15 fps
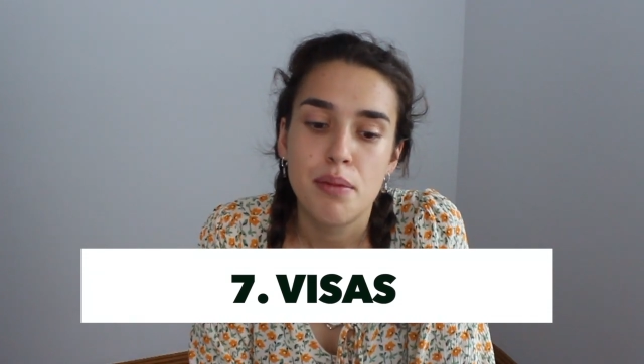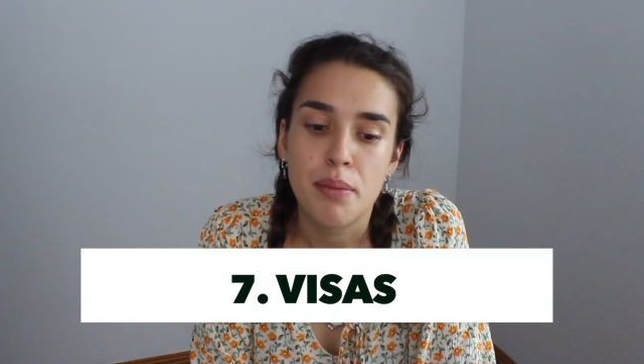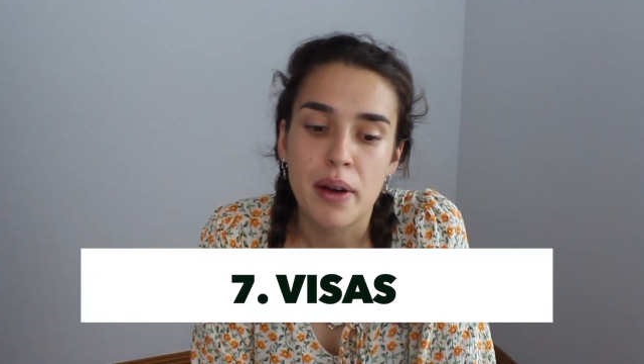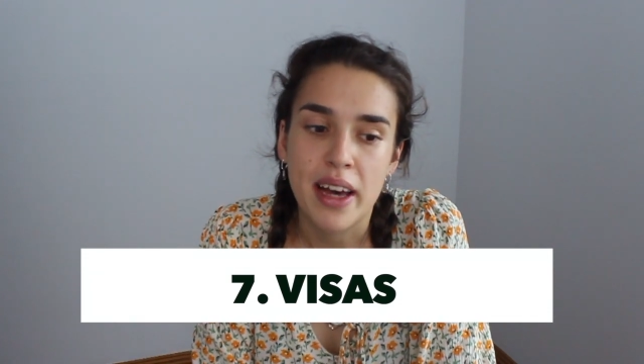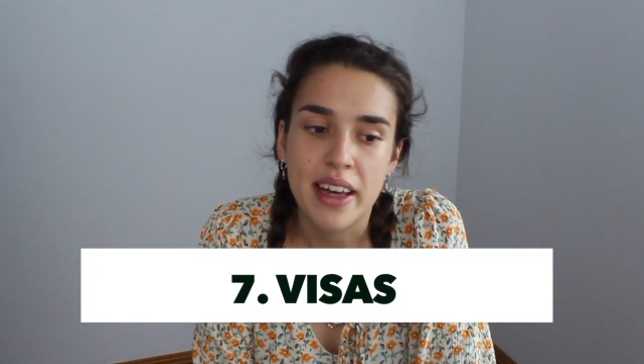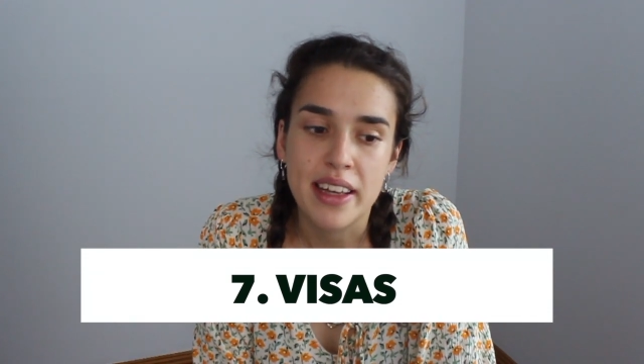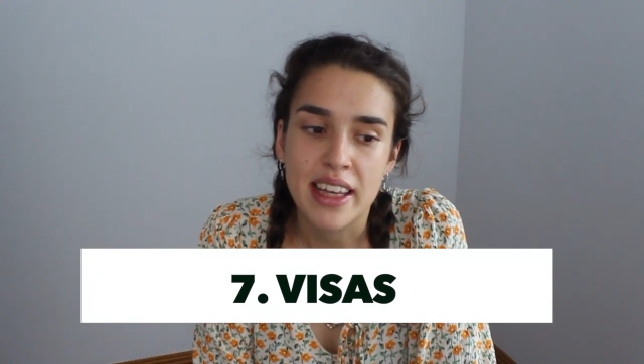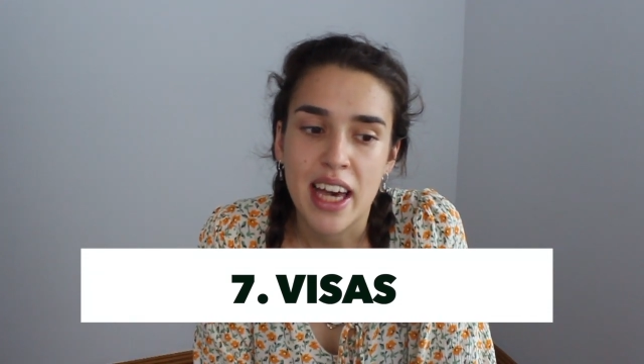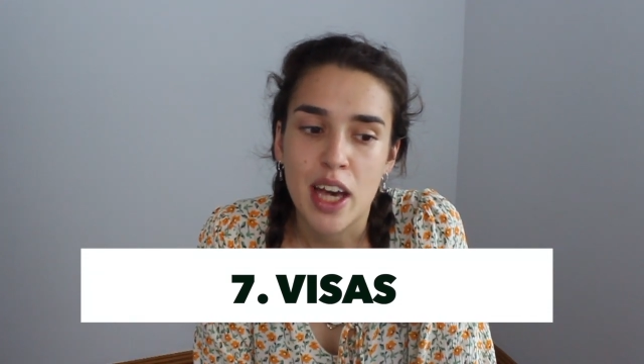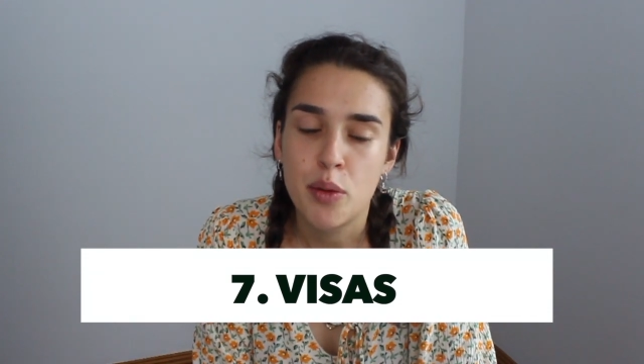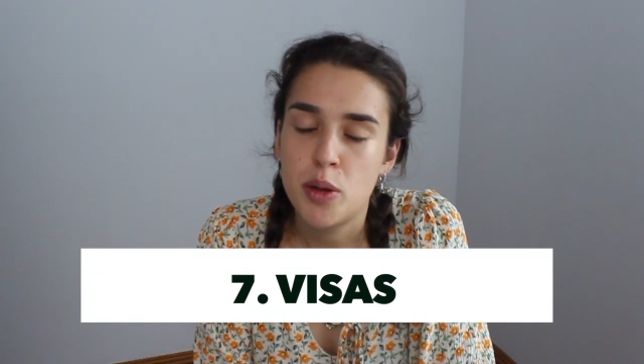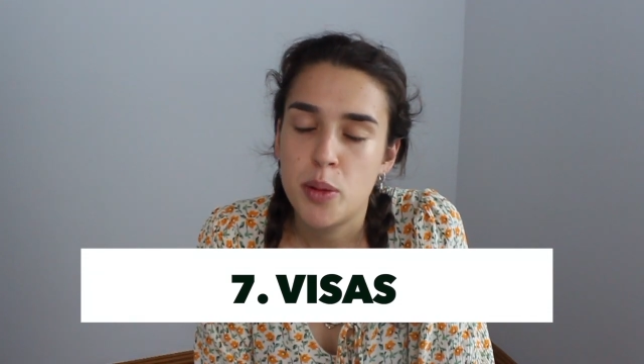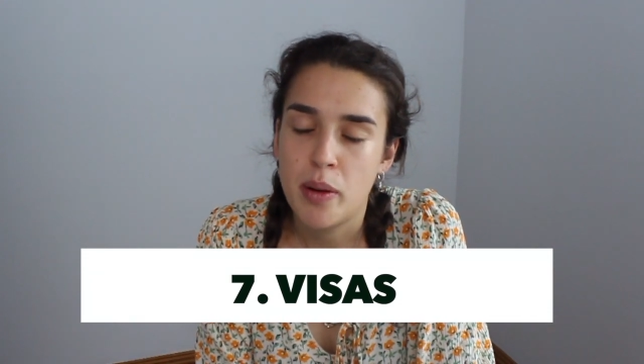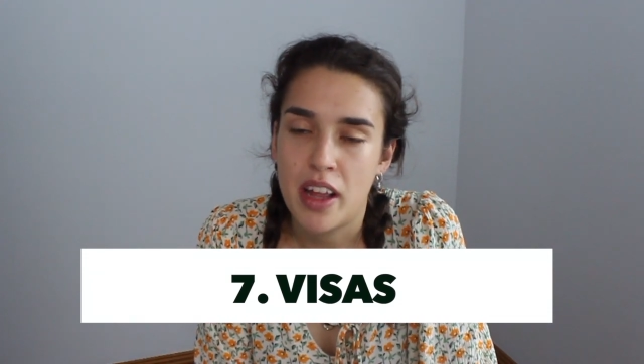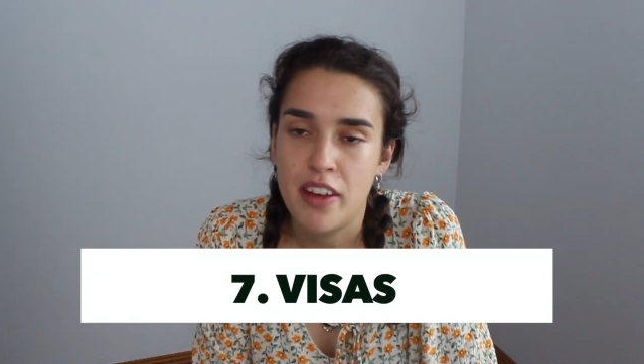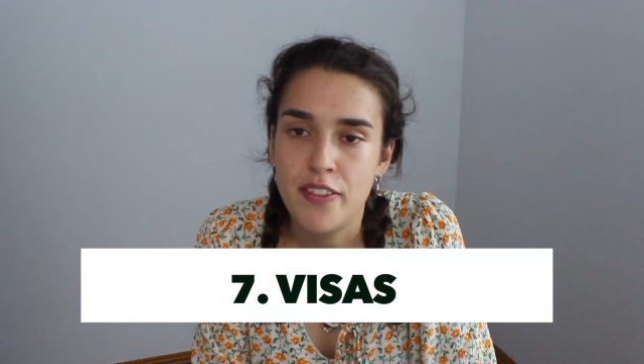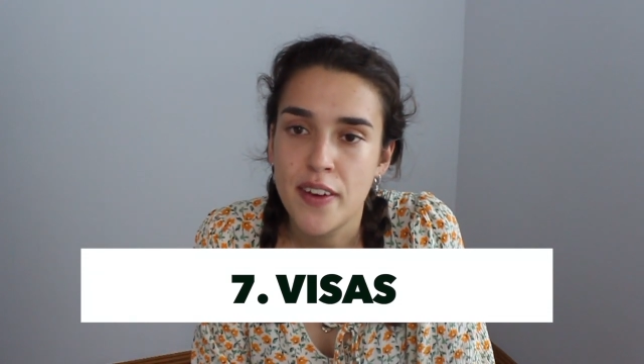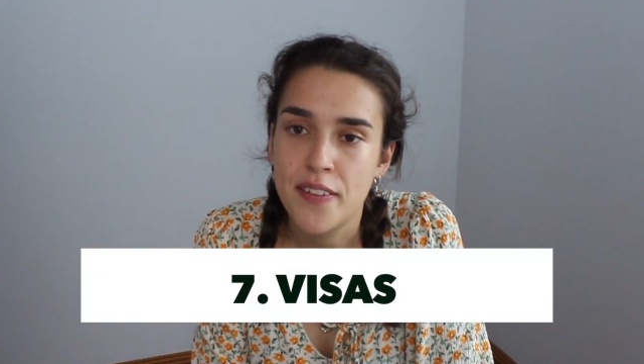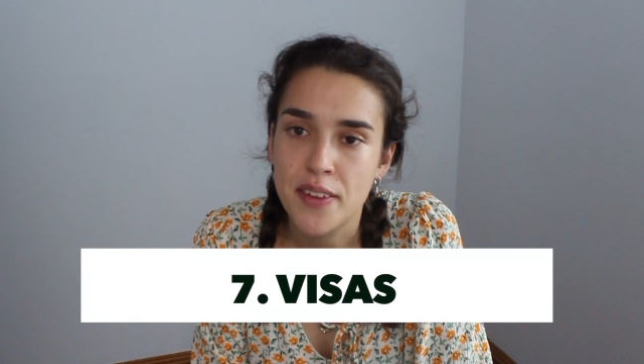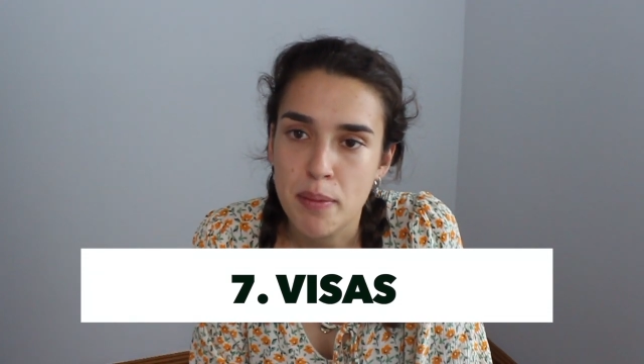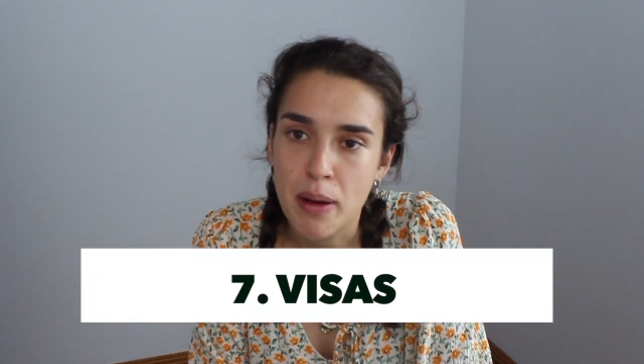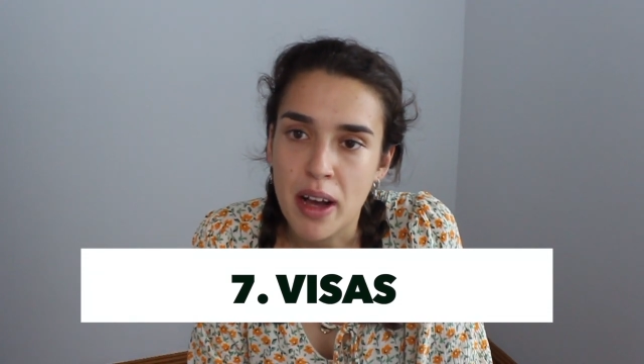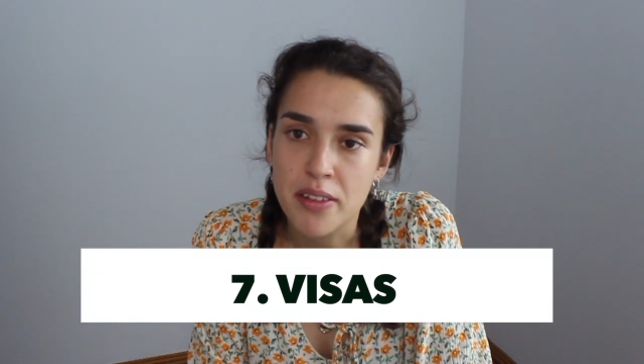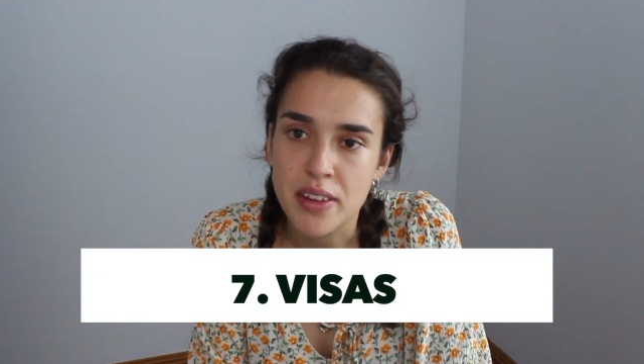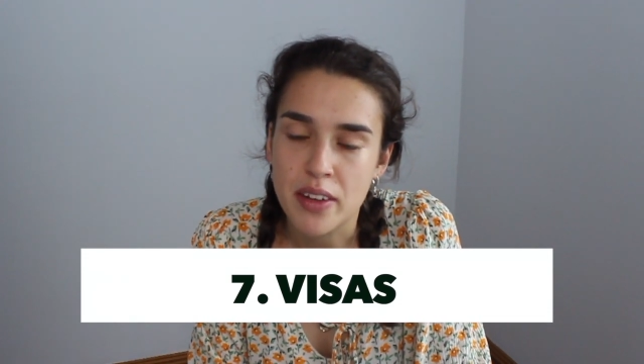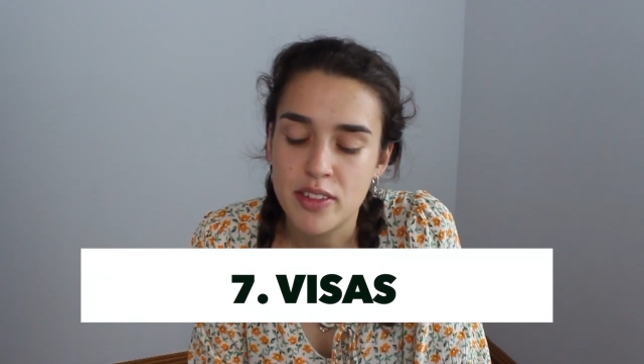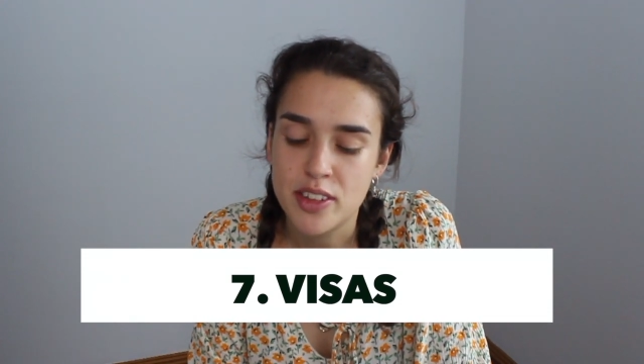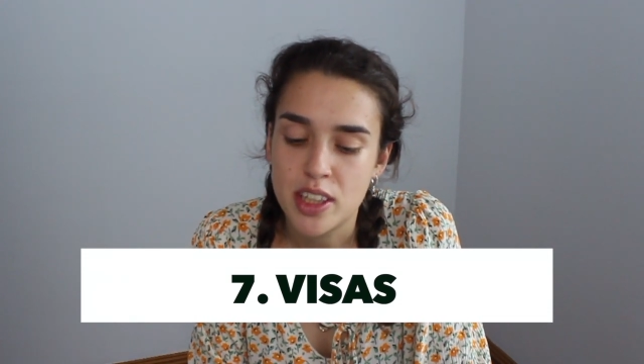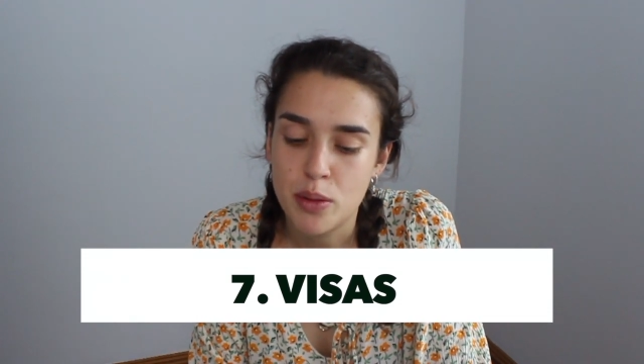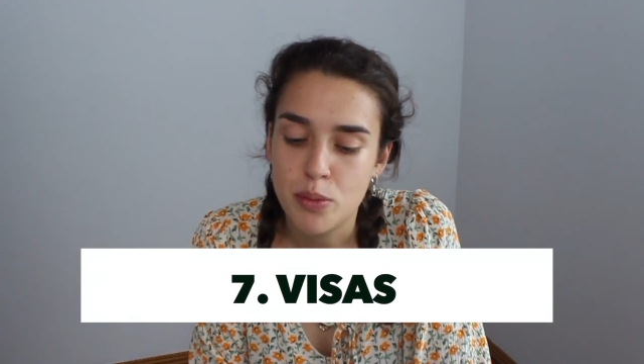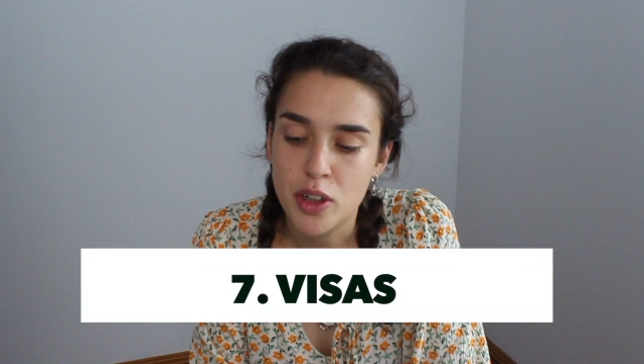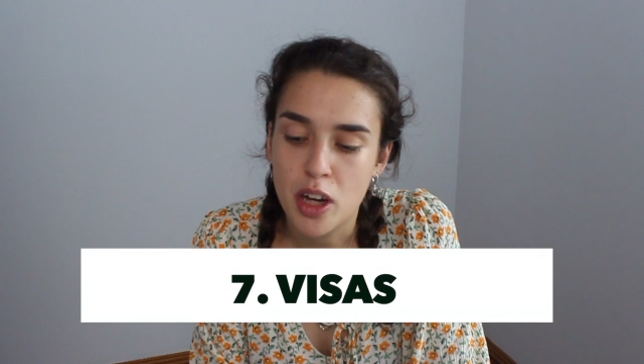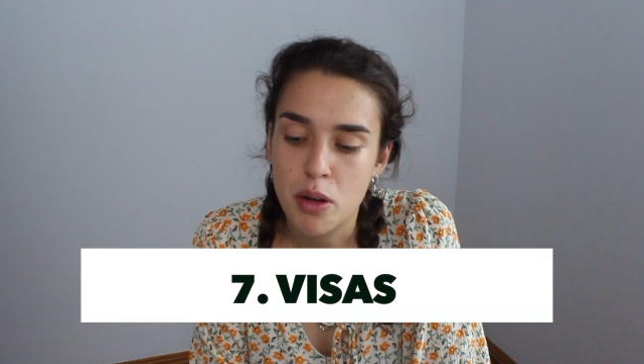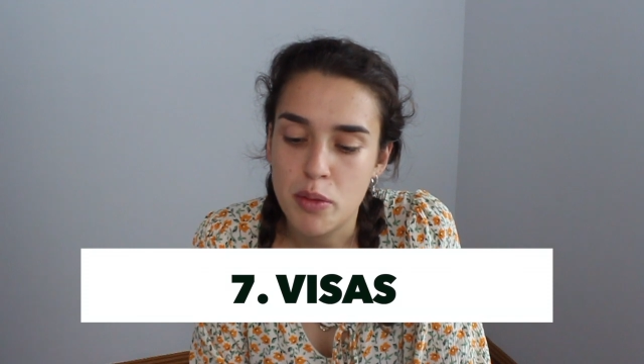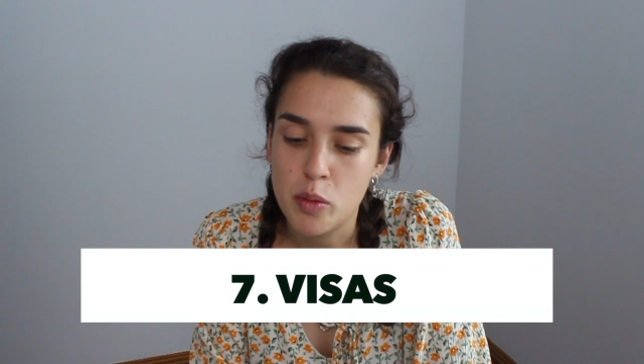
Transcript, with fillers: But yeah, it would be like £50 every time you come